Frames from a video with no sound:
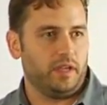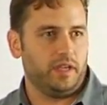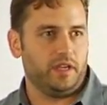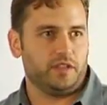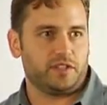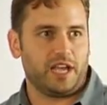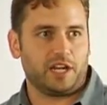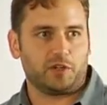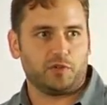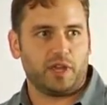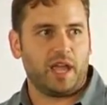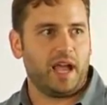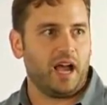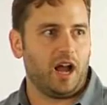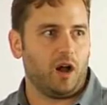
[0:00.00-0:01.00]
is actually
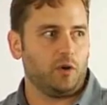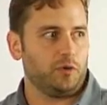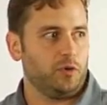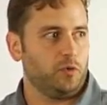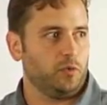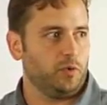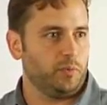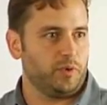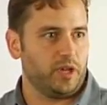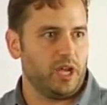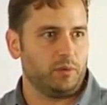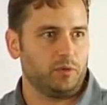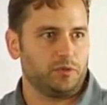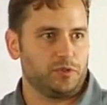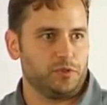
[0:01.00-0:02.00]
how you would be
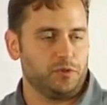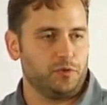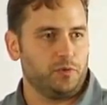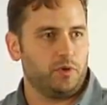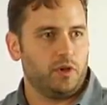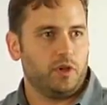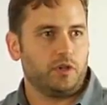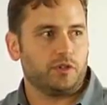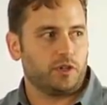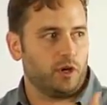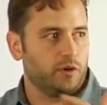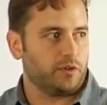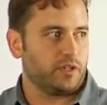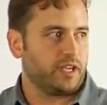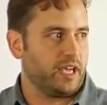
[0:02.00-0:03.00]
able to
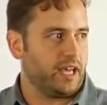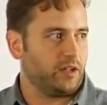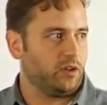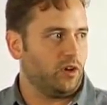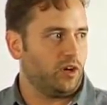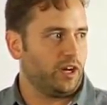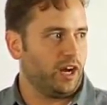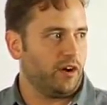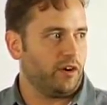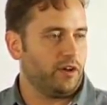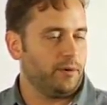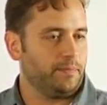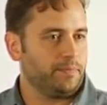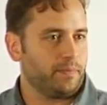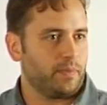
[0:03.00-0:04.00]
go to the catalog
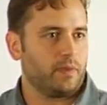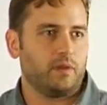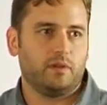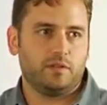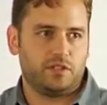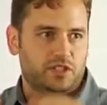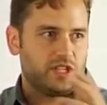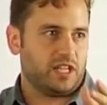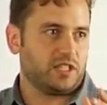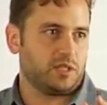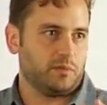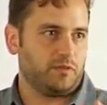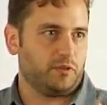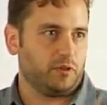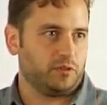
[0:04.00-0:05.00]
area, set
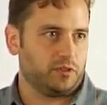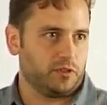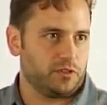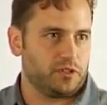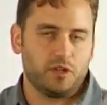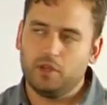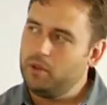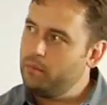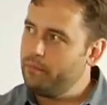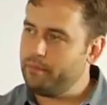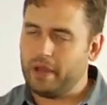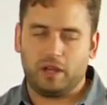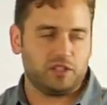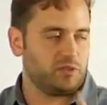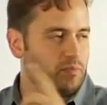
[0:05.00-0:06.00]
some filters,
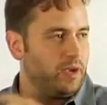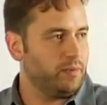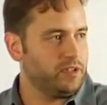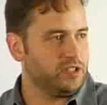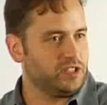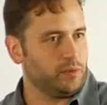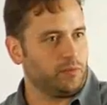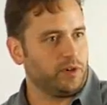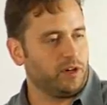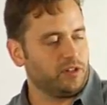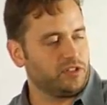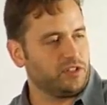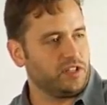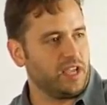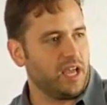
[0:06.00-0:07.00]
bounce maybe somewhere
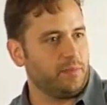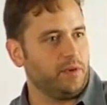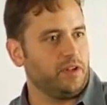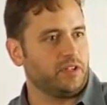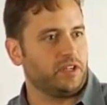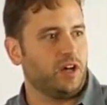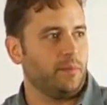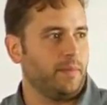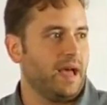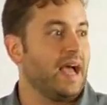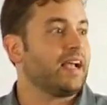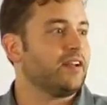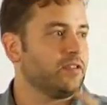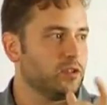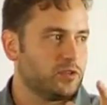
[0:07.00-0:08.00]
else to the admin, come
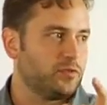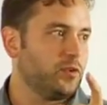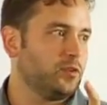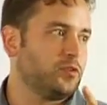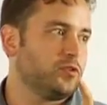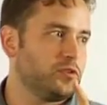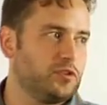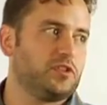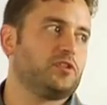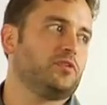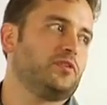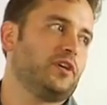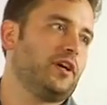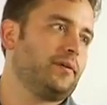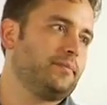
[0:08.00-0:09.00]
back, and those filters are still
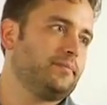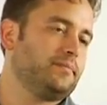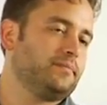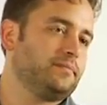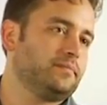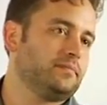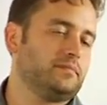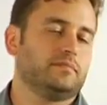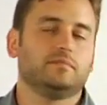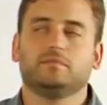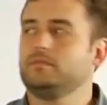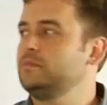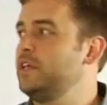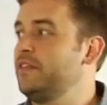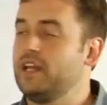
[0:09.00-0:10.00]
there.
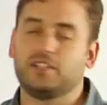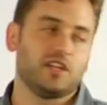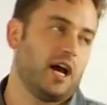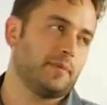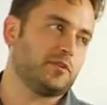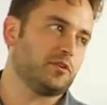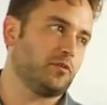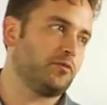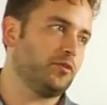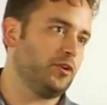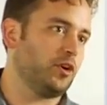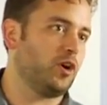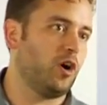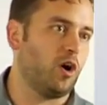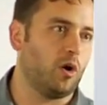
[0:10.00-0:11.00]
And that's optional for you
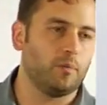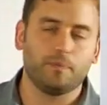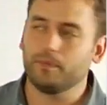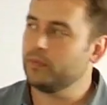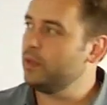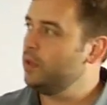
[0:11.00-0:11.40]
to call.